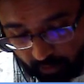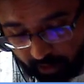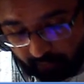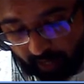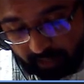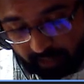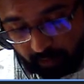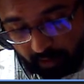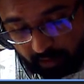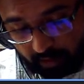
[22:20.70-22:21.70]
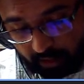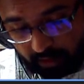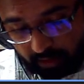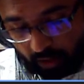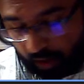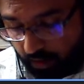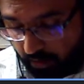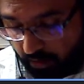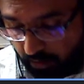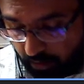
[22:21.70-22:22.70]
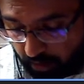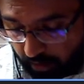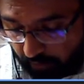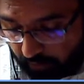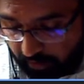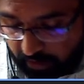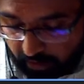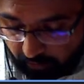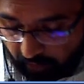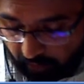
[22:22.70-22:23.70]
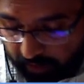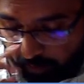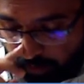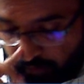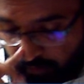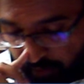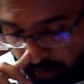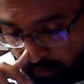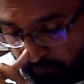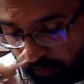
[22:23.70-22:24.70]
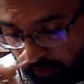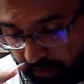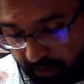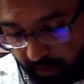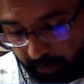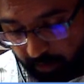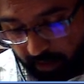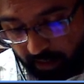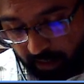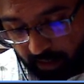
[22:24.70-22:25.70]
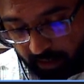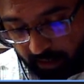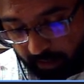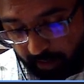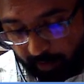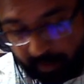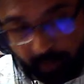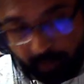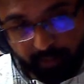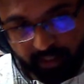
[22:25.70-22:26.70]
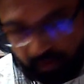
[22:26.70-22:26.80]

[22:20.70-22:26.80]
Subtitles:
flash point, in short, if I say flash point of a liquid fuel is nothing but the minimum temperature of